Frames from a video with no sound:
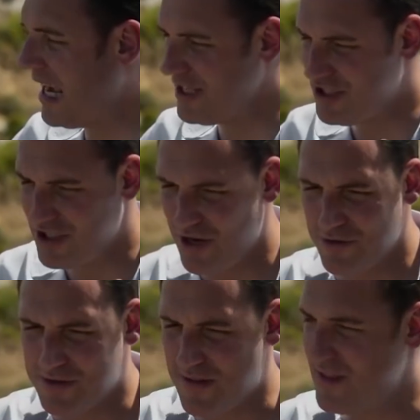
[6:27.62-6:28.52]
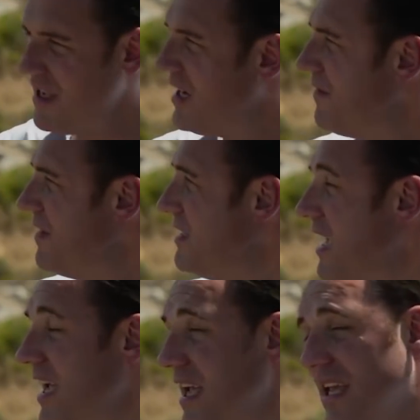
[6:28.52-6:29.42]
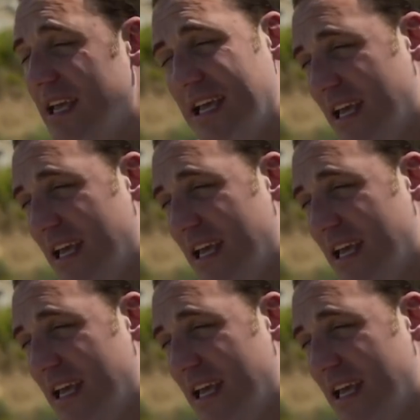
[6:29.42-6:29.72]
I shudder to think of a day